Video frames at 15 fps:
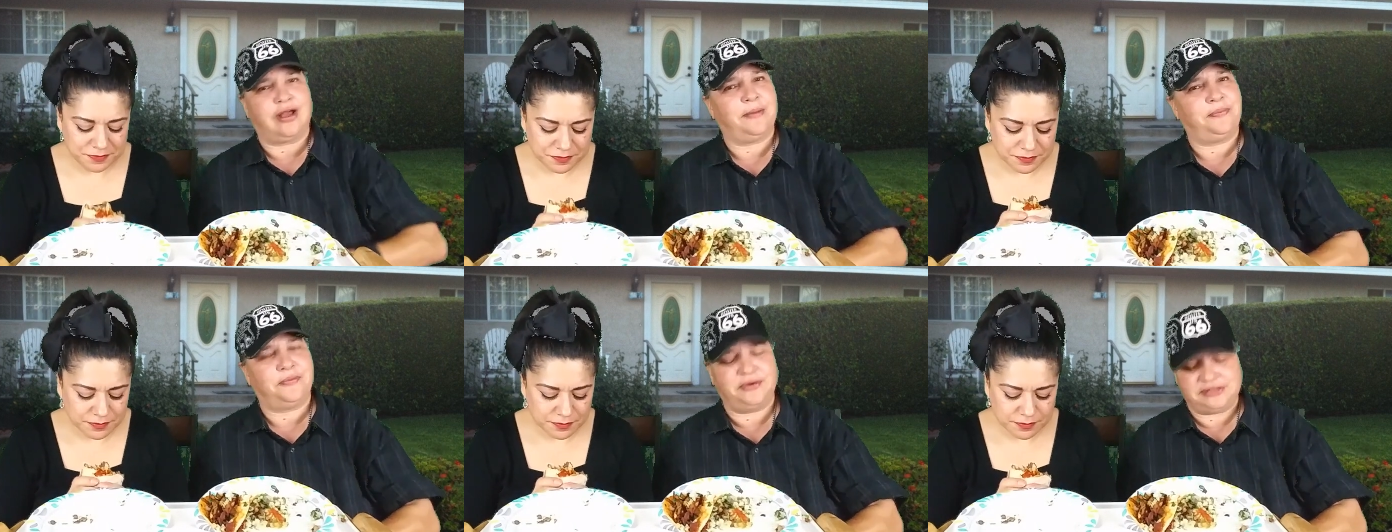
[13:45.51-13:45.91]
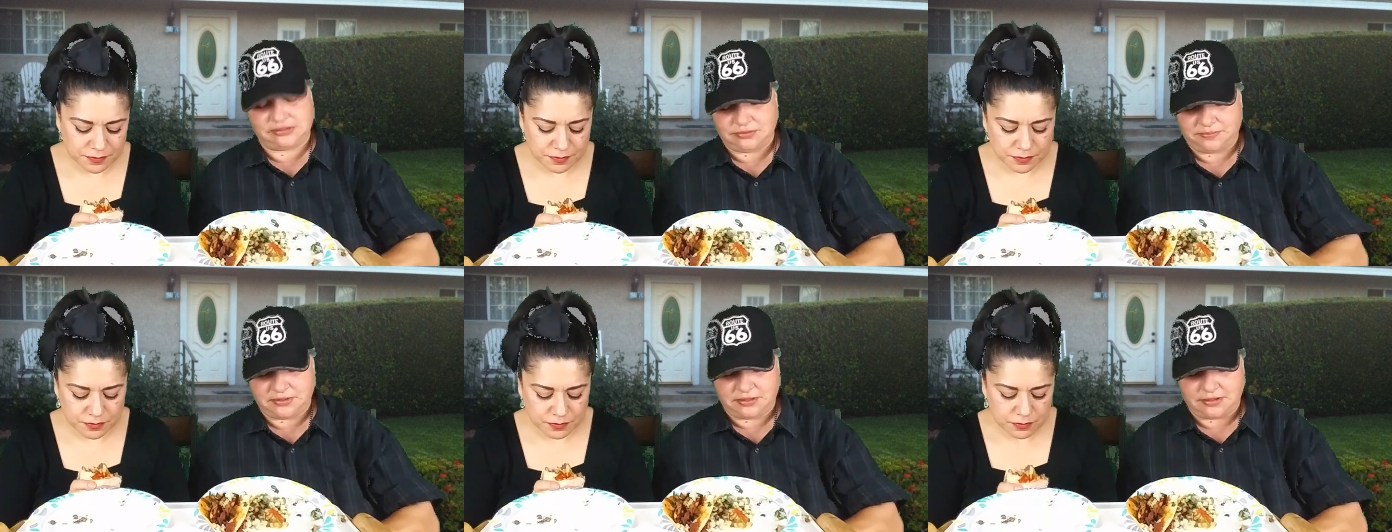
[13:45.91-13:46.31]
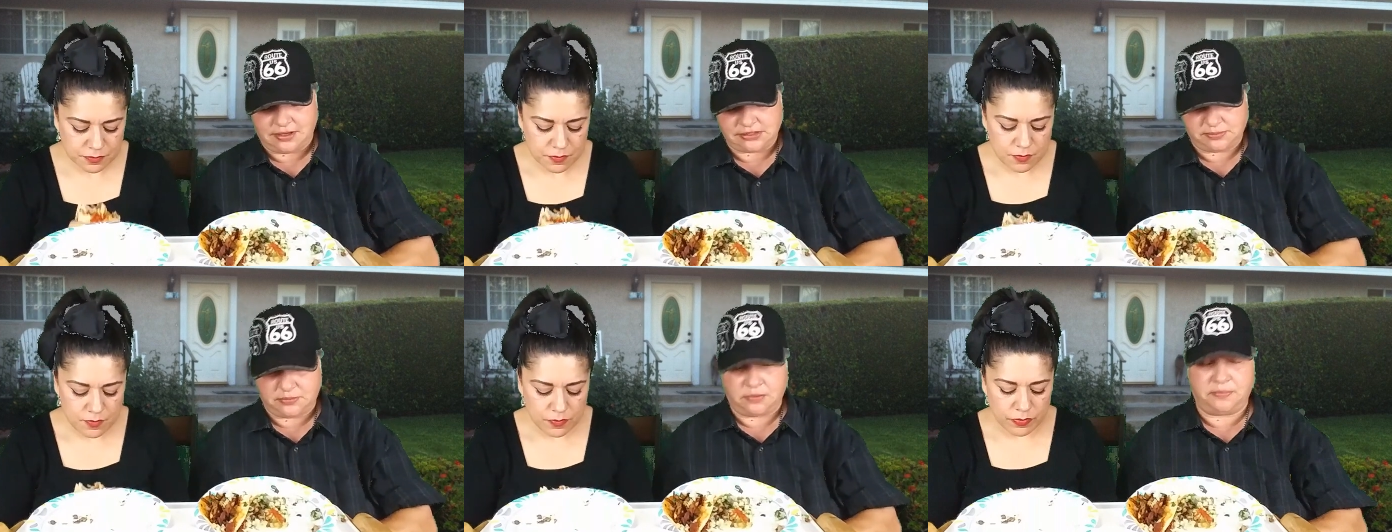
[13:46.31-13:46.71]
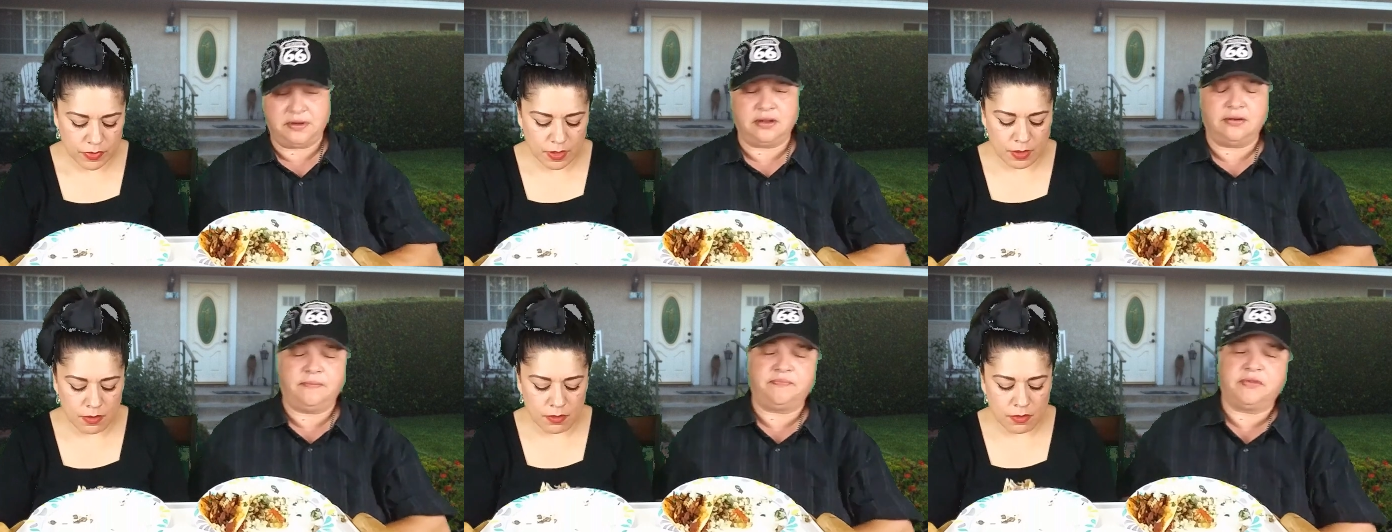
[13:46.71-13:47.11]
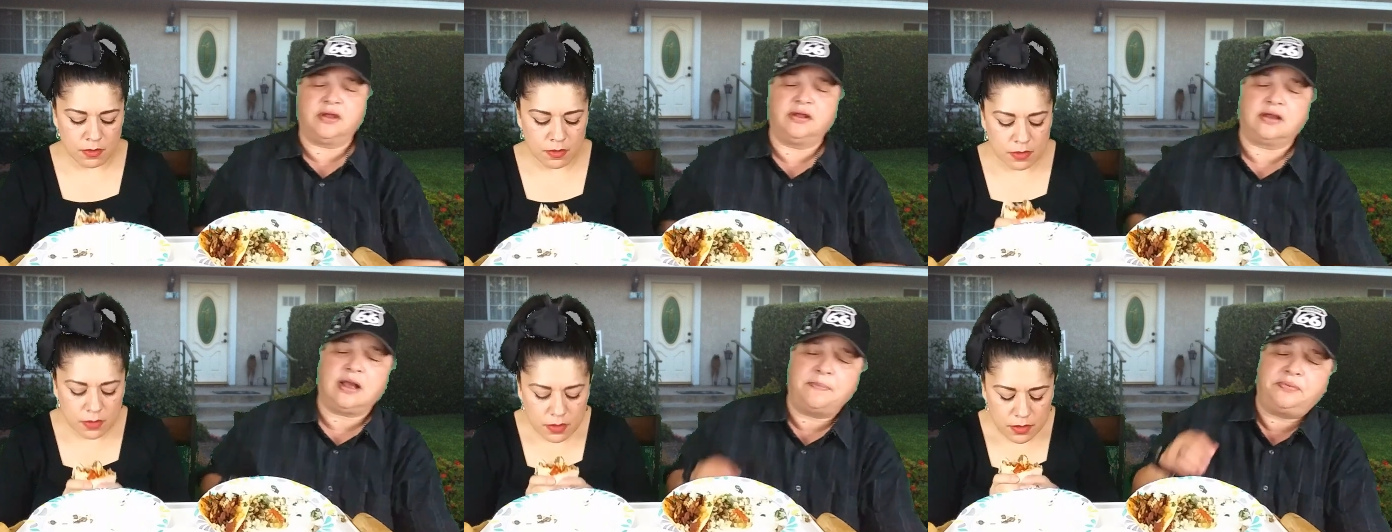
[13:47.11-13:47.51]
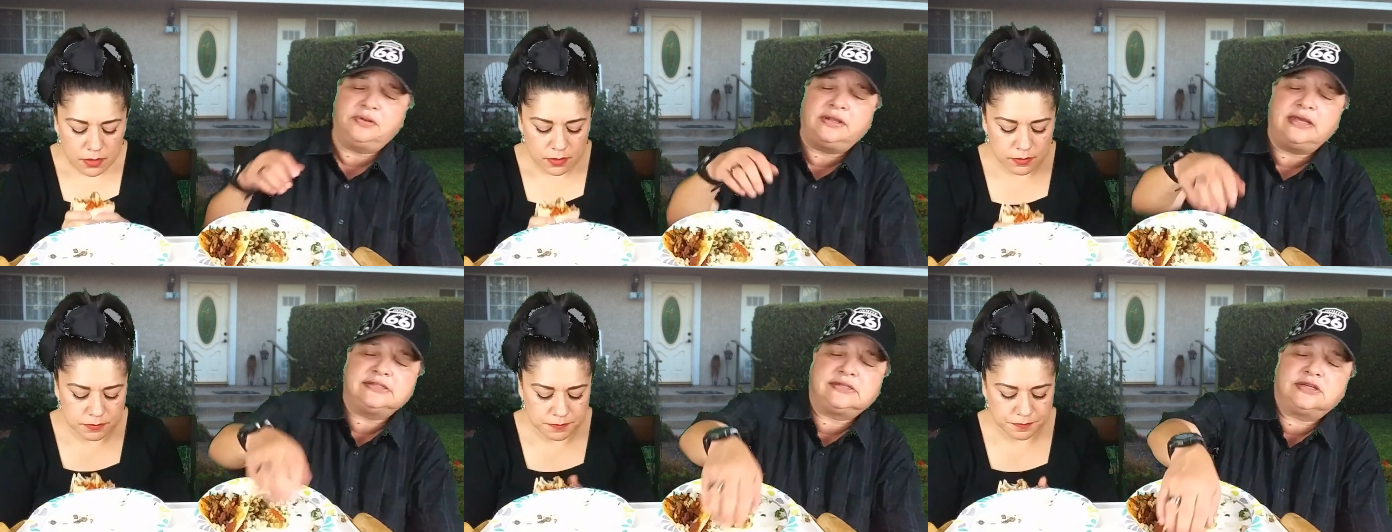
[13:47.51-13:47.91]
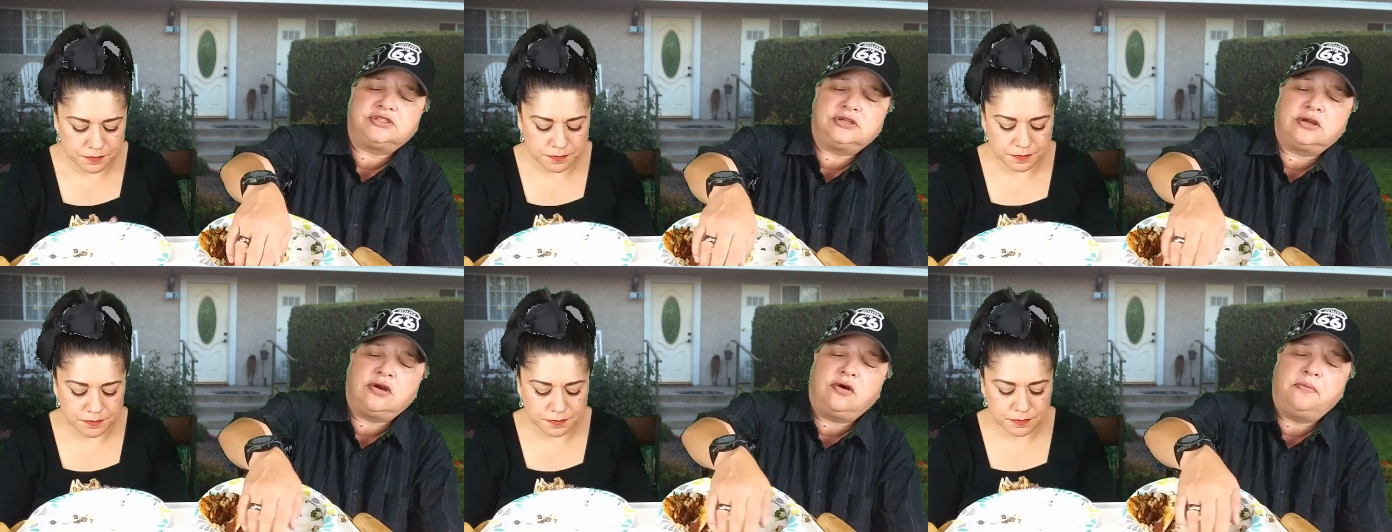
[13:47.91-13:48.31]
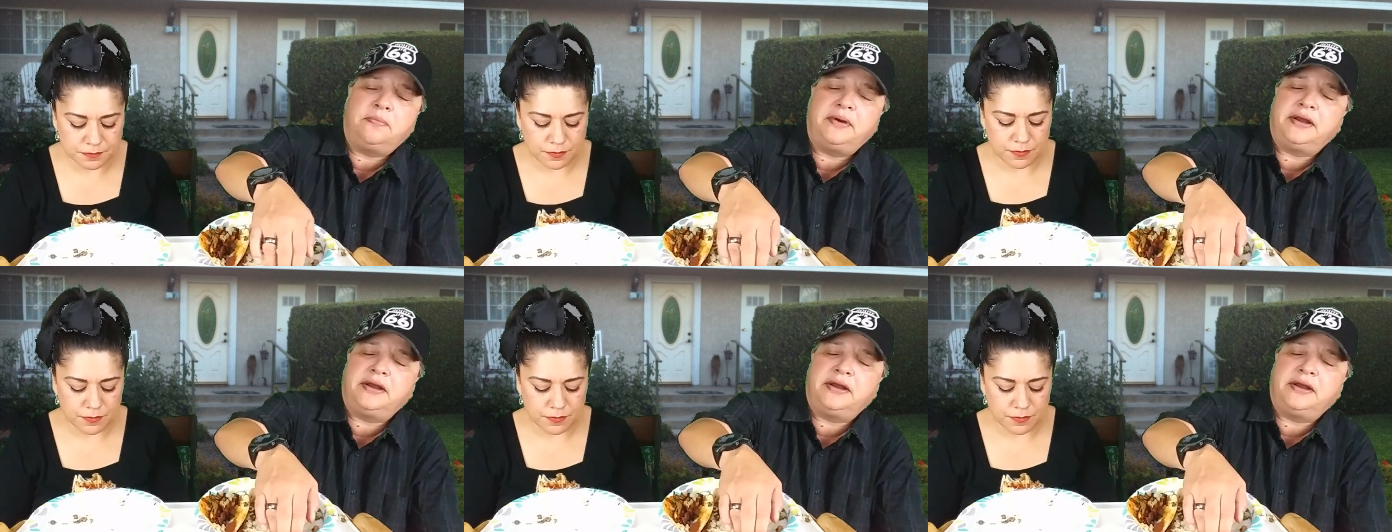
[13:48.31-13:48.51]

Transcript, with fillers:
Speaker 1: A couple of weeks she have been in the hospital, but no, no, a couple of days touch and go.